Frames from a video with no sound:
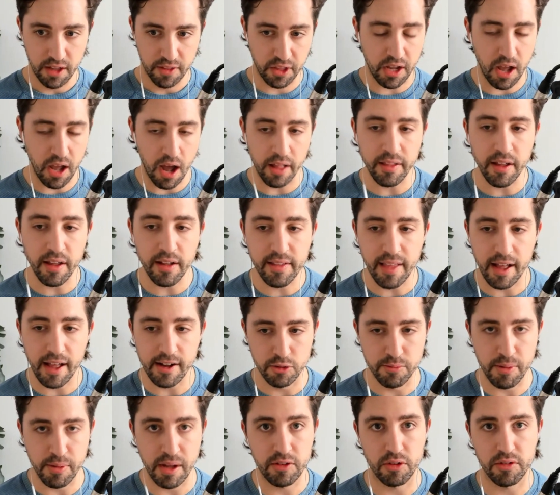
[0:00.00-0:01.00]
The conduct
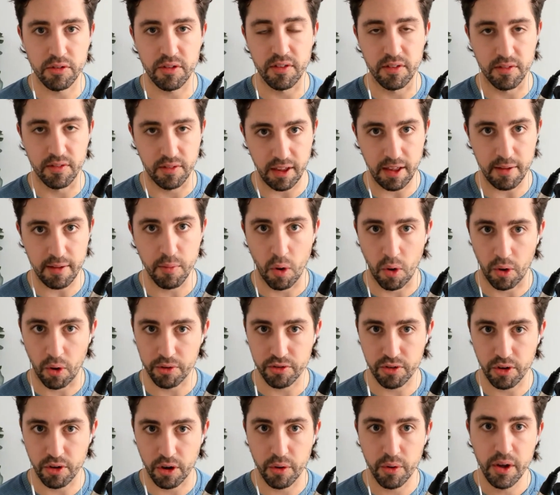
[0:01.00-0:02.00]
detrimental to the team
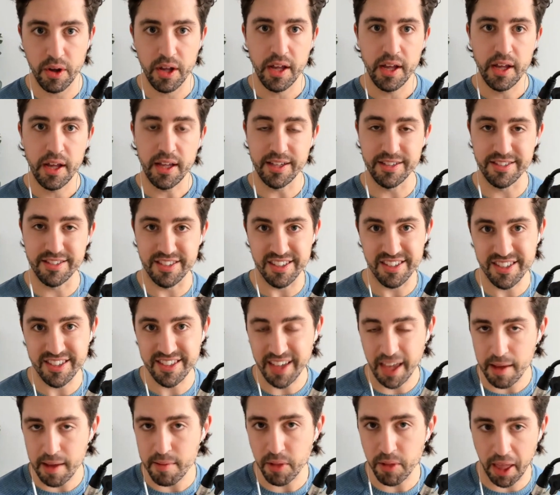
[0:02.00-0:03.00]
also is the
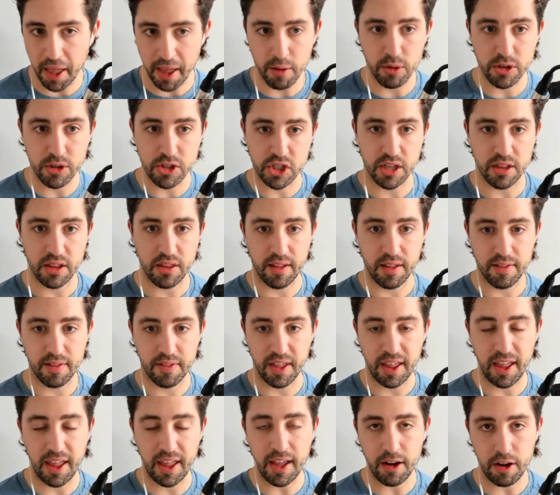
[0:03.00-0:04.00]
same language that
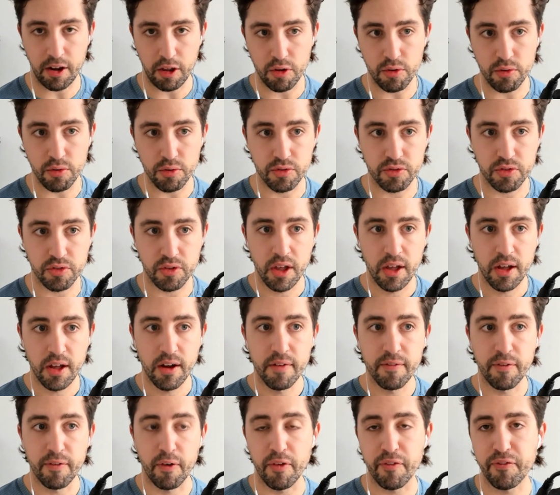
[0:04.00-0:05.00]
the Heat used
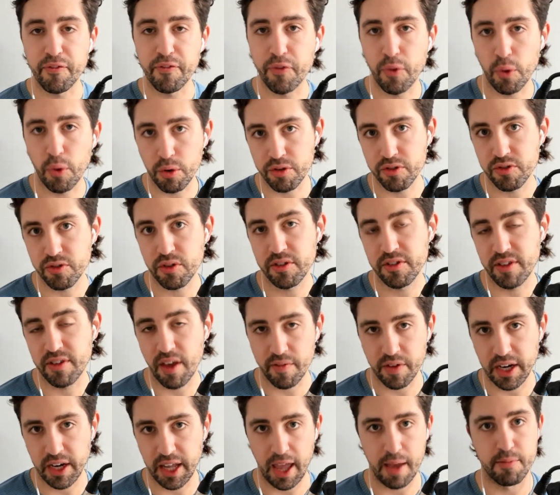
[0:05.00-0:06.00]
for the first
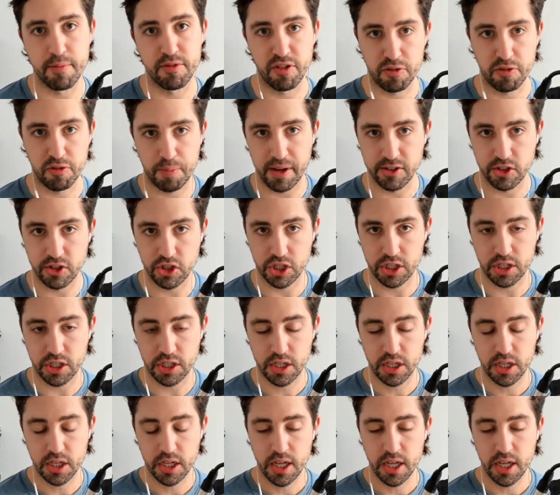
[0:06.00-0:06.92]
7-game suspension.